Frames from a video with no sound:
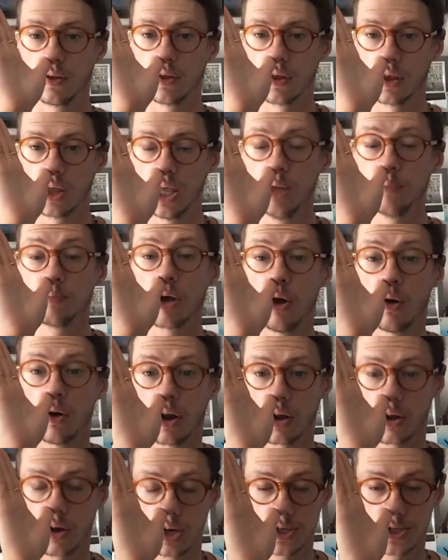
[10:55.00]
Keep going.
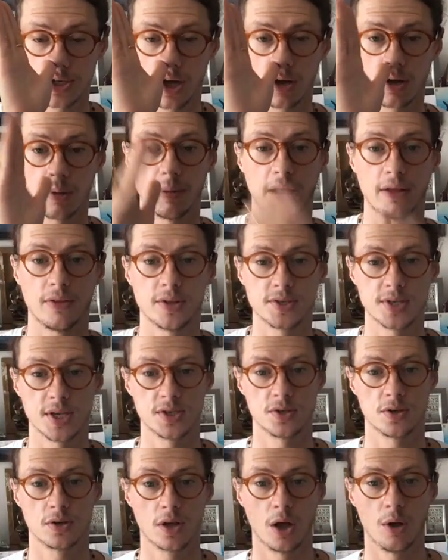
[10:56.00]
I'm going to talk about this
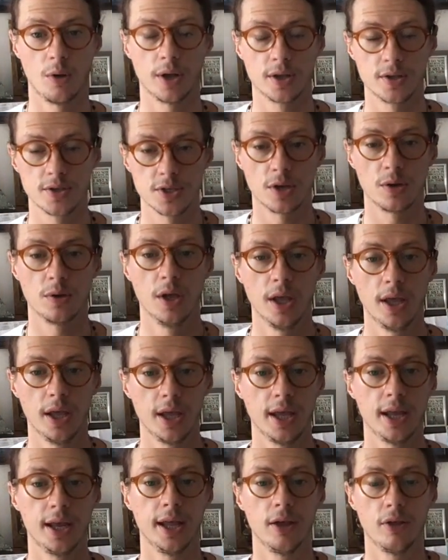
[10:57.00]
as you're going. So
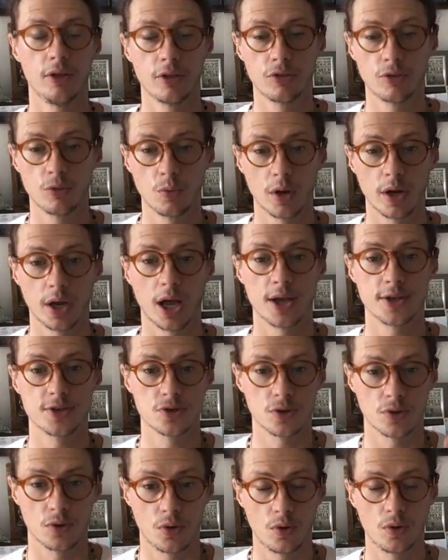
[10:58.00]
inhaling through one
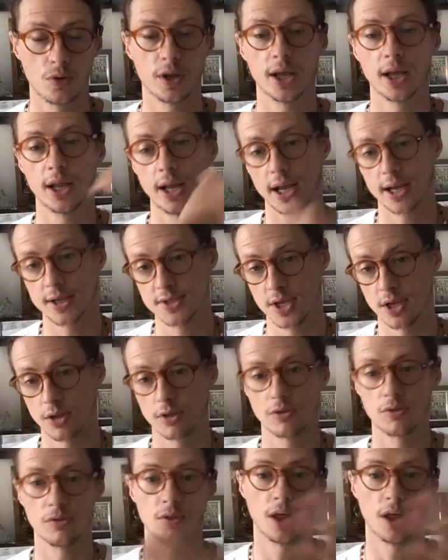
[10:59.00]
nostril, holding it, exhaling
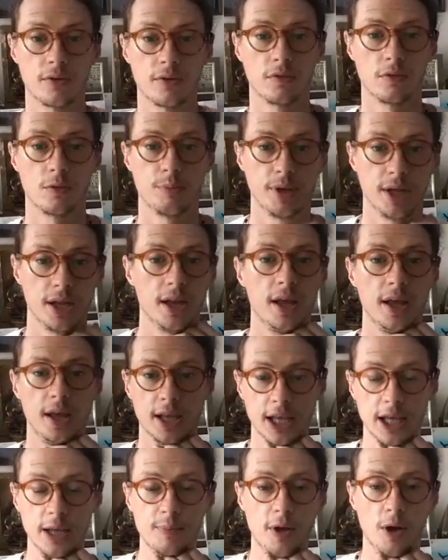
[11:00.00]
through the and repeat.
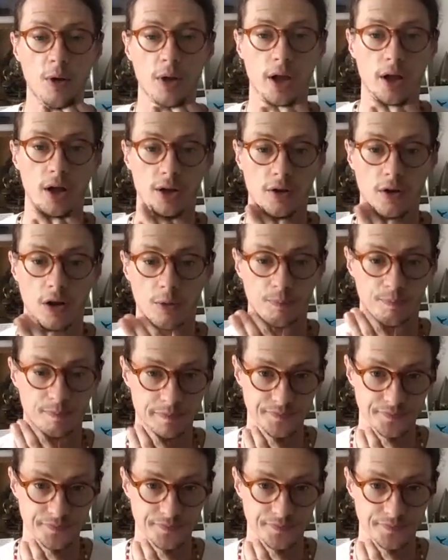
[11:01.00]
Keep going on your own.